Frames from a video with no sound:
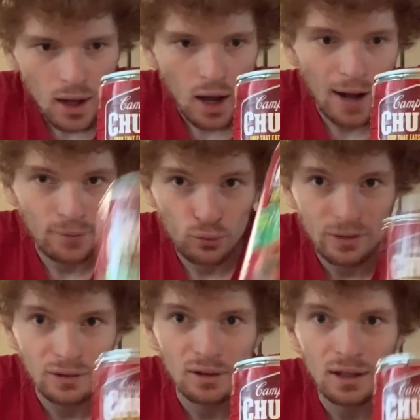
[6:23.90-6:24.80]
I
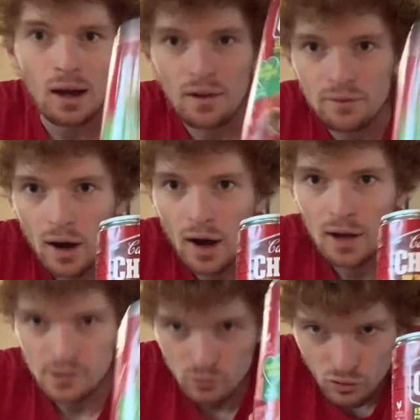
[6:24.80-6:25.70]
really
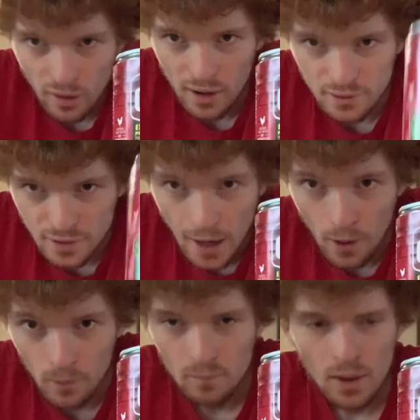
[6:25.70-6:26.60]
advise you try this
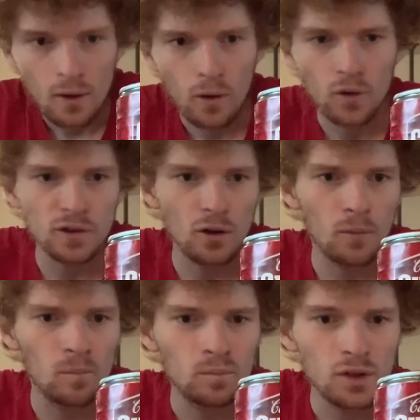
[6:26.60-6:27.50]
out.
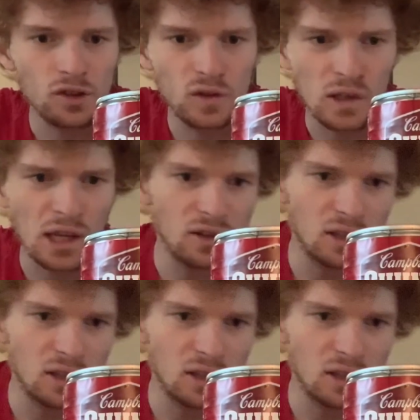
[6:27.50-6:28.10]
Also, just looking at the